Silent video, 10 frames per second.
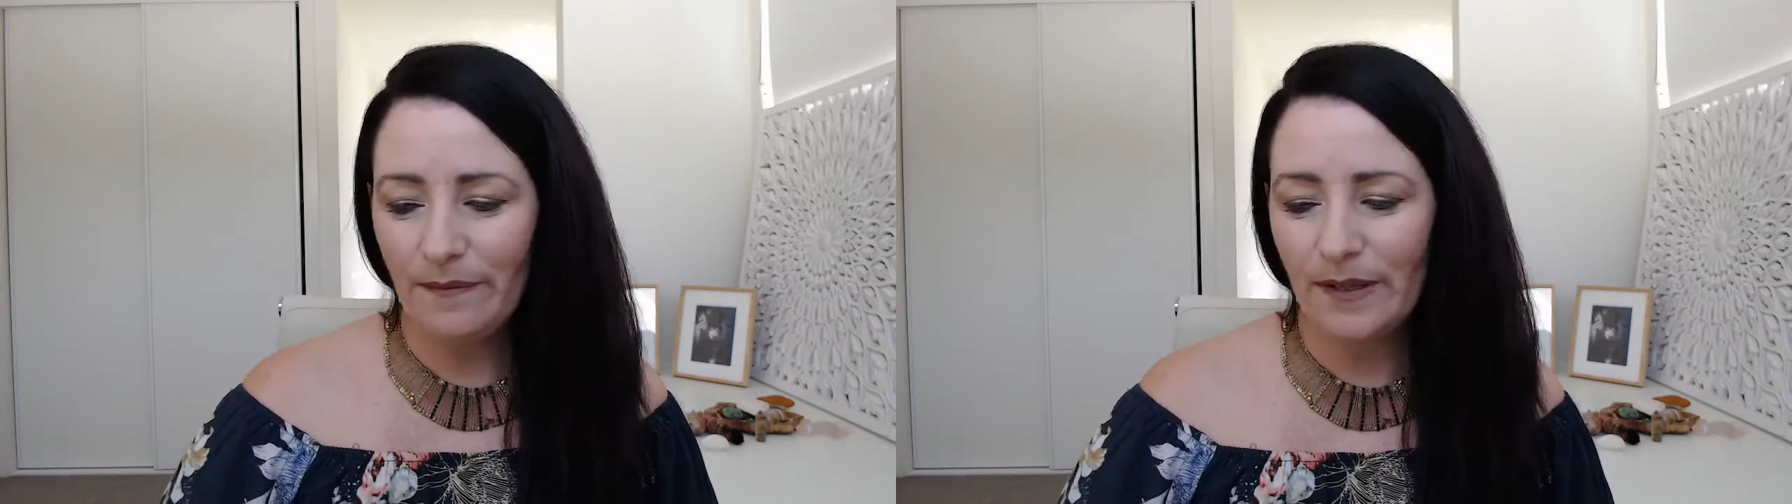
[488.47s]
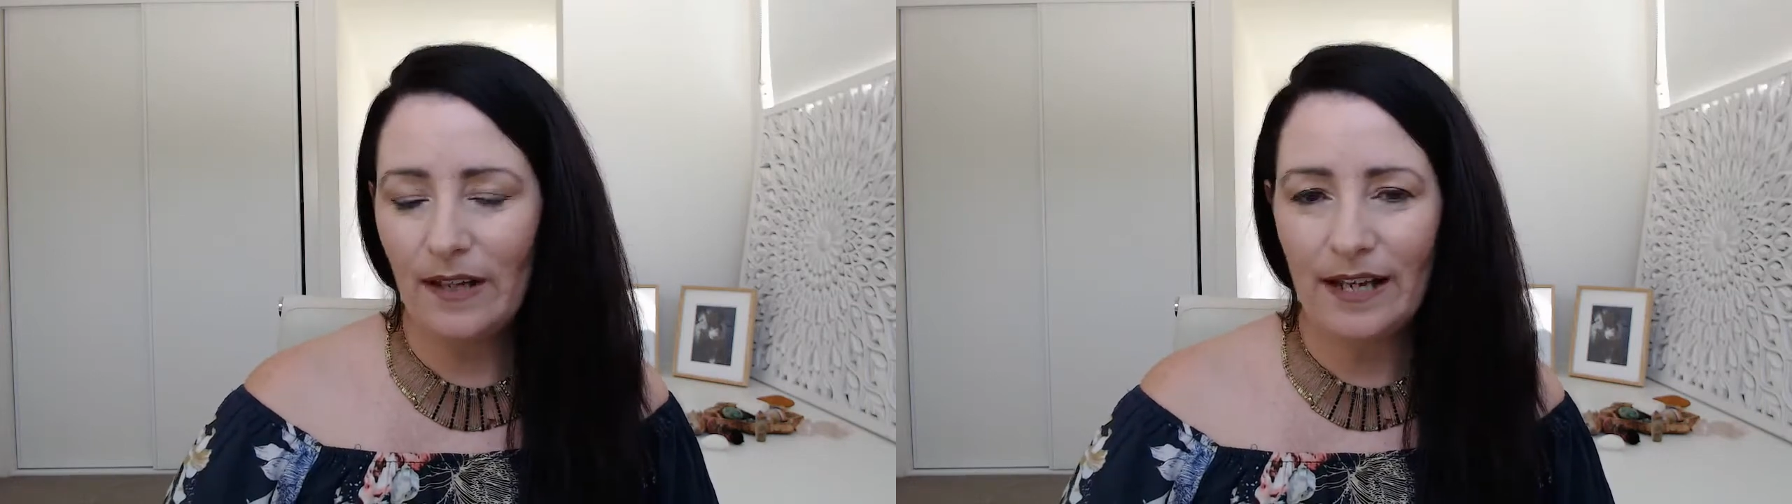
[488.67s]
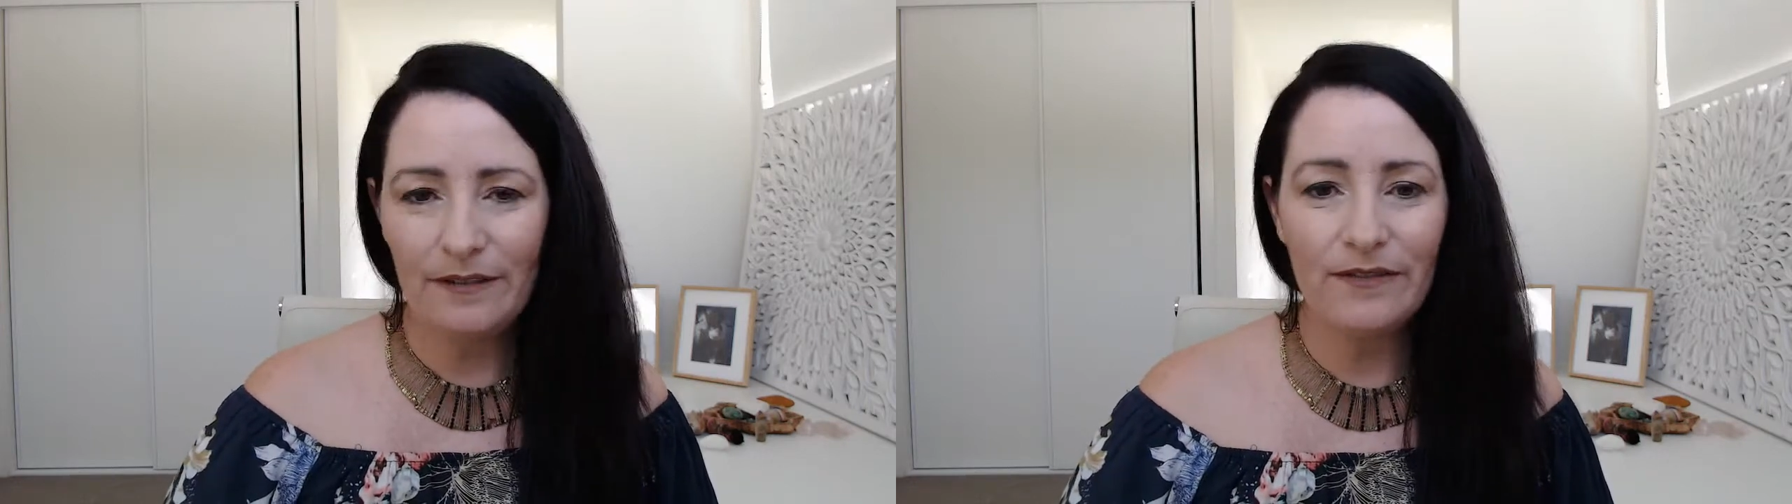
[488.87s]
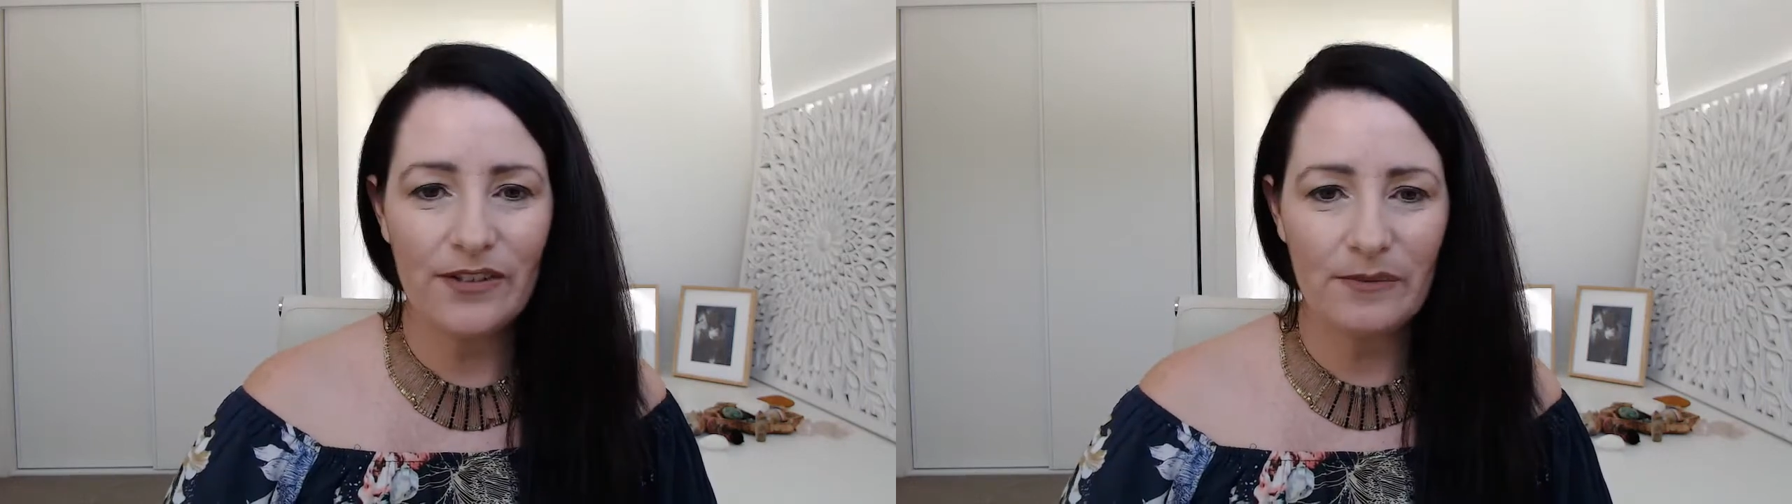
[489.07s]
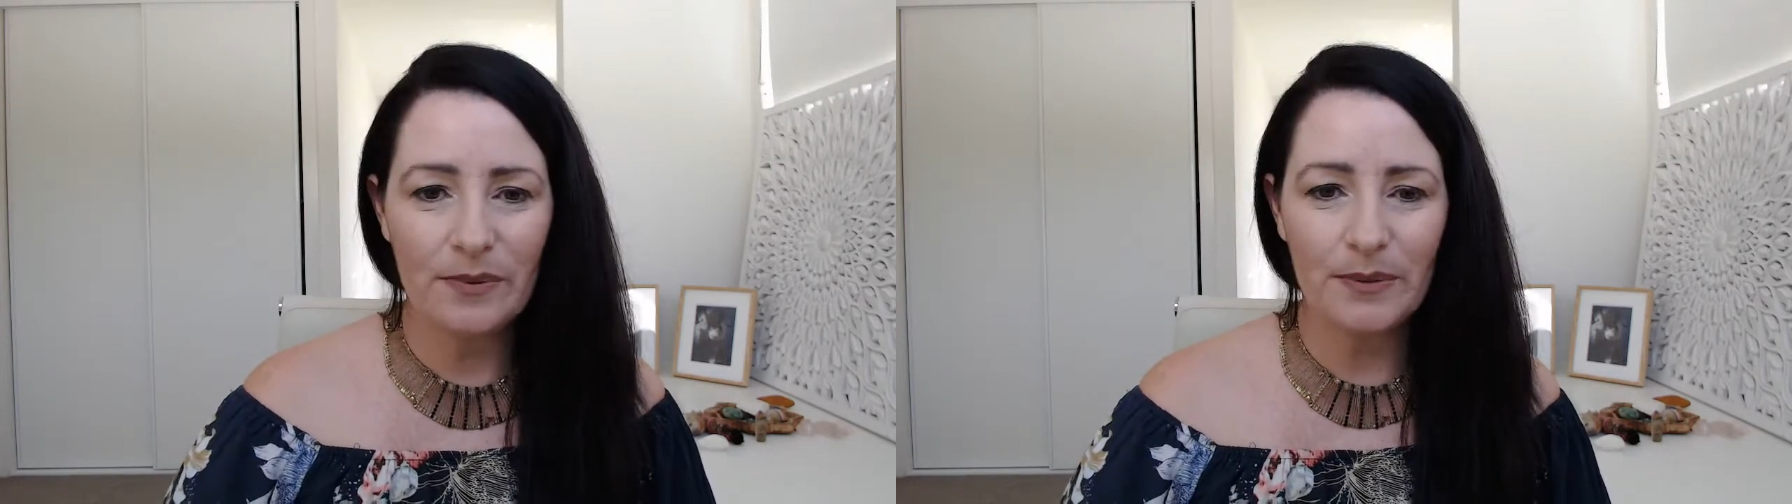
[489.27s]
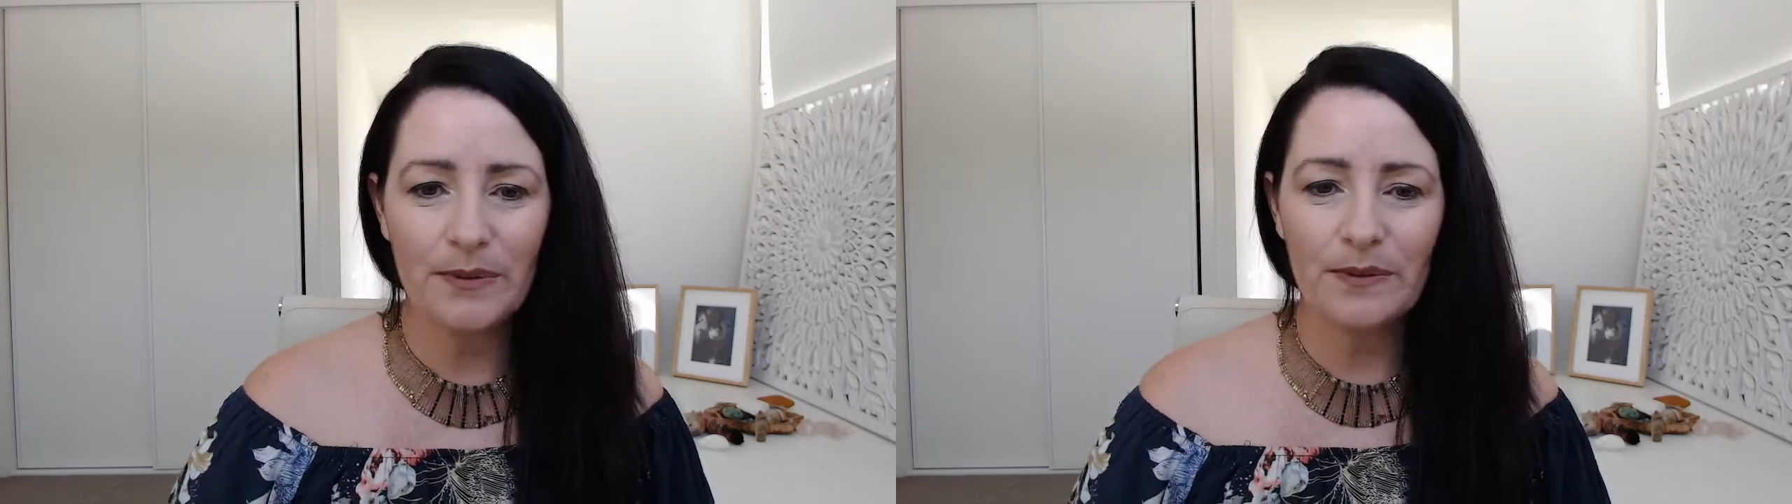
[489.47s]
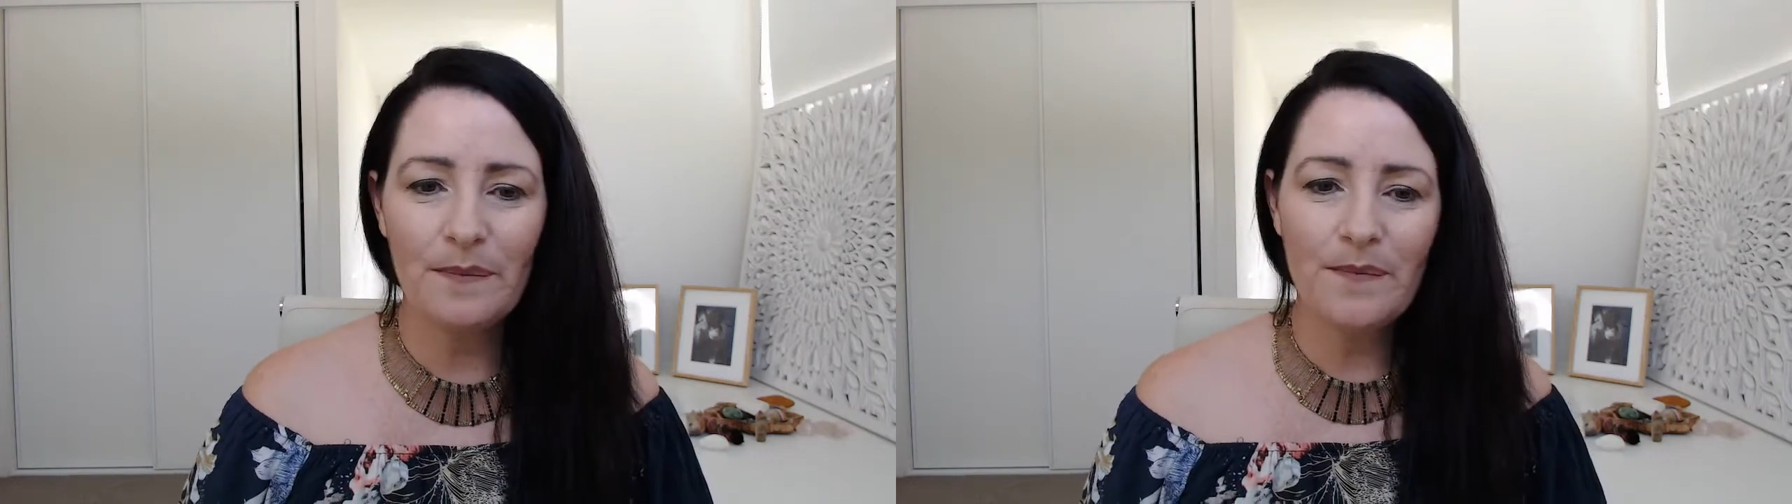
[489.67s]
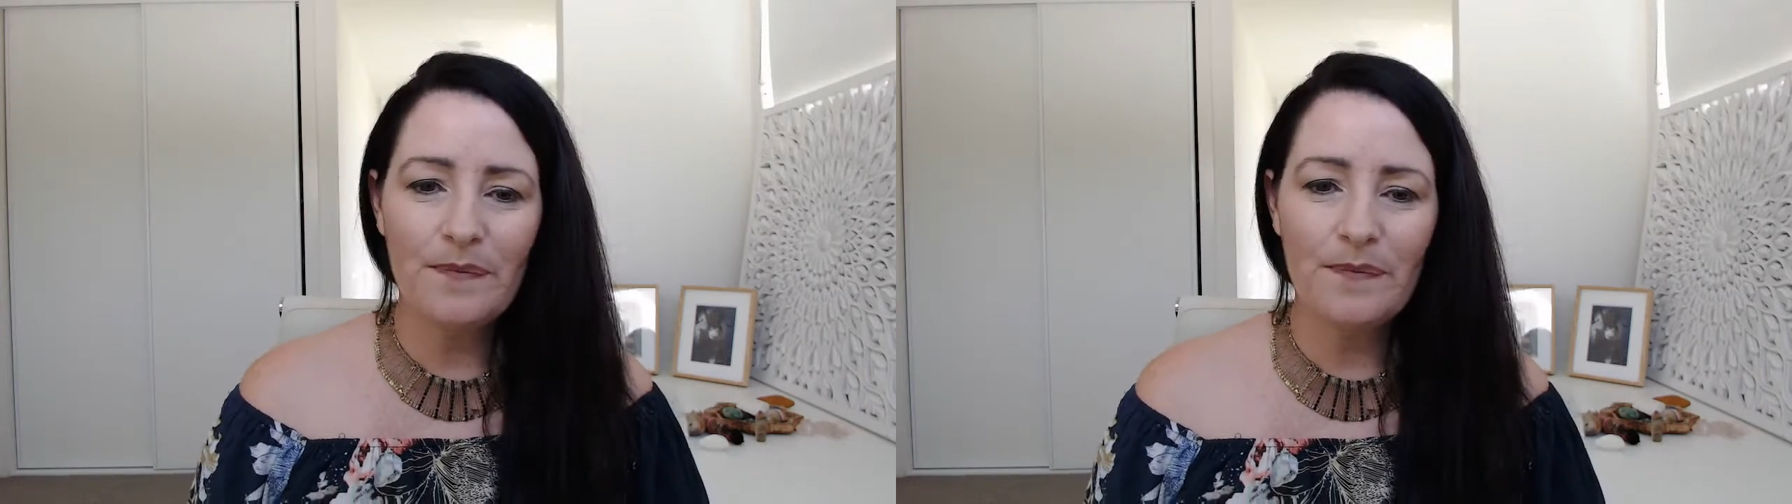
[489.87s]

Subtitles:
client vision board.